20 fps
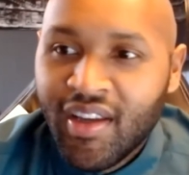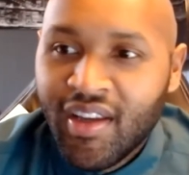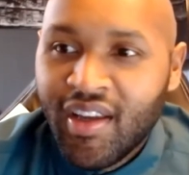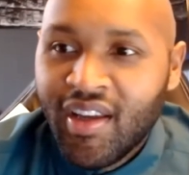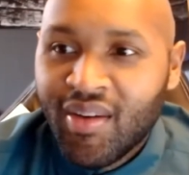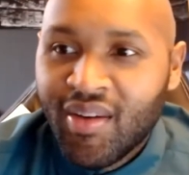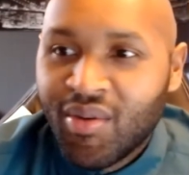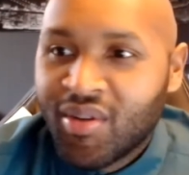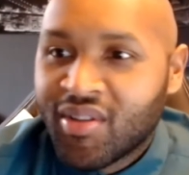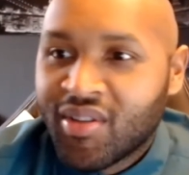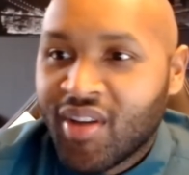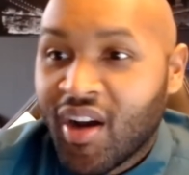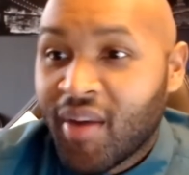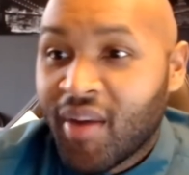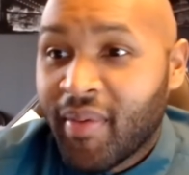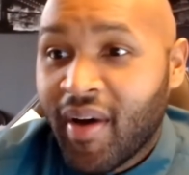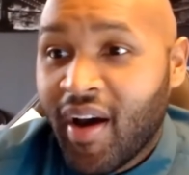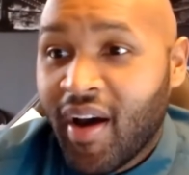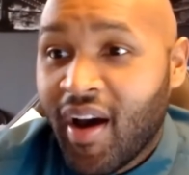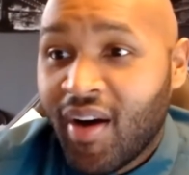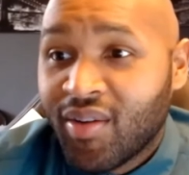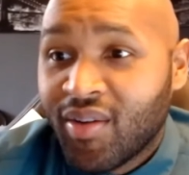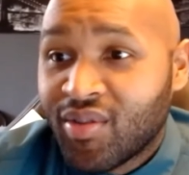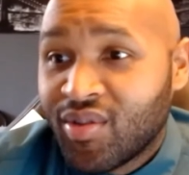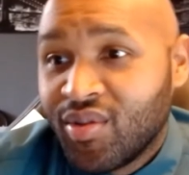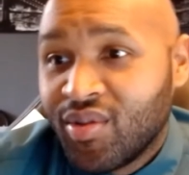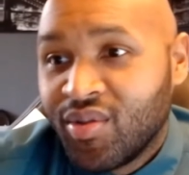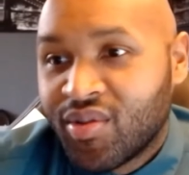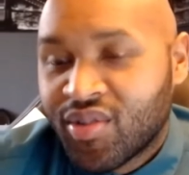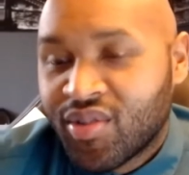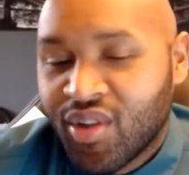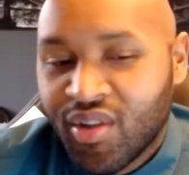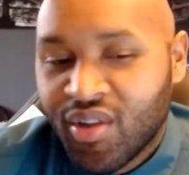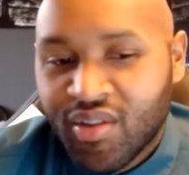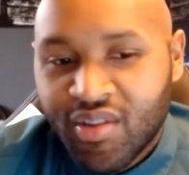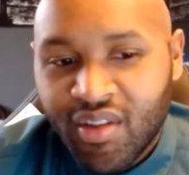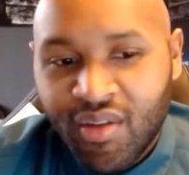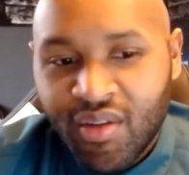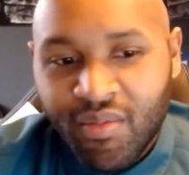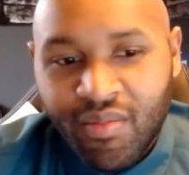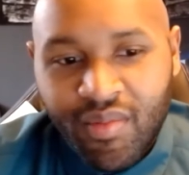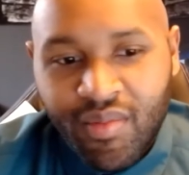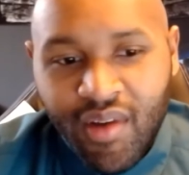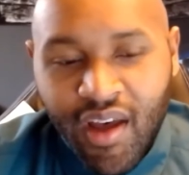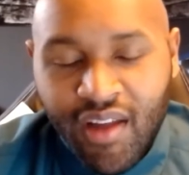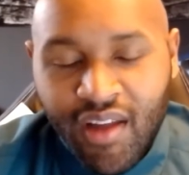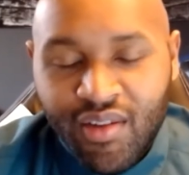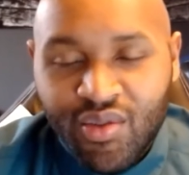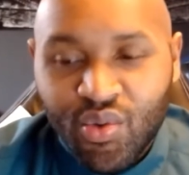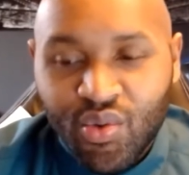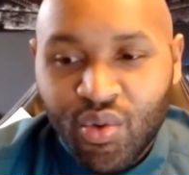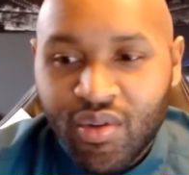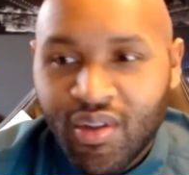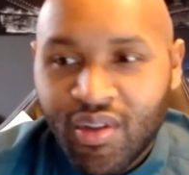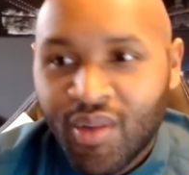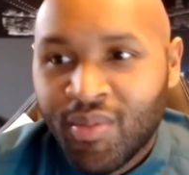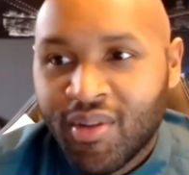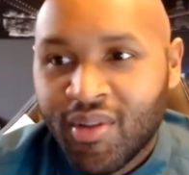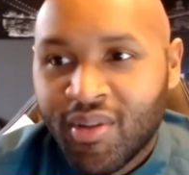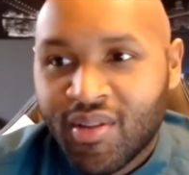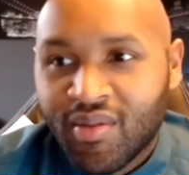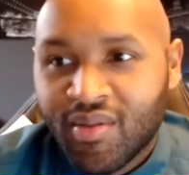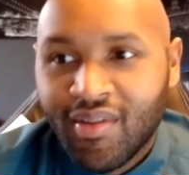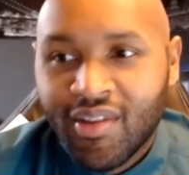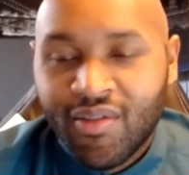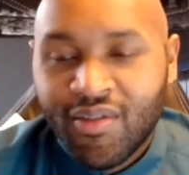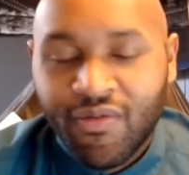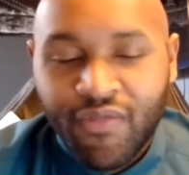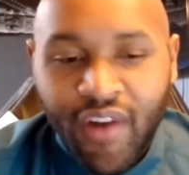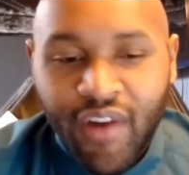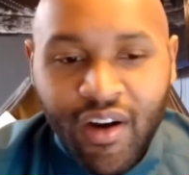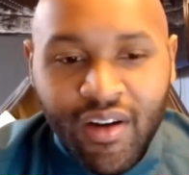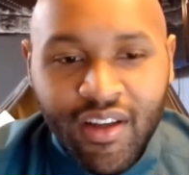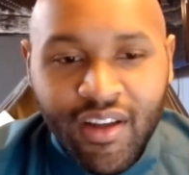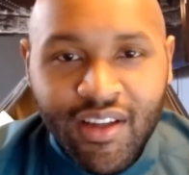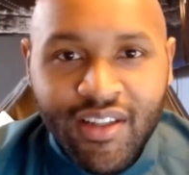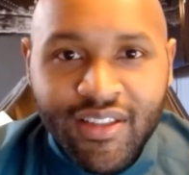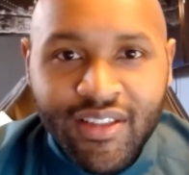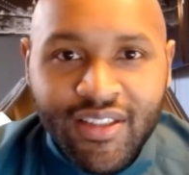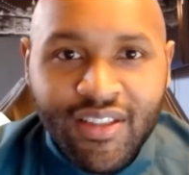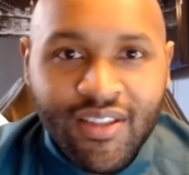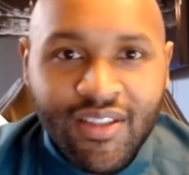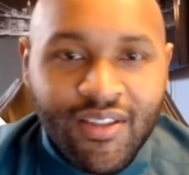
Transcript: We'll talk about how to search them, how to sort them. It's fairly easy.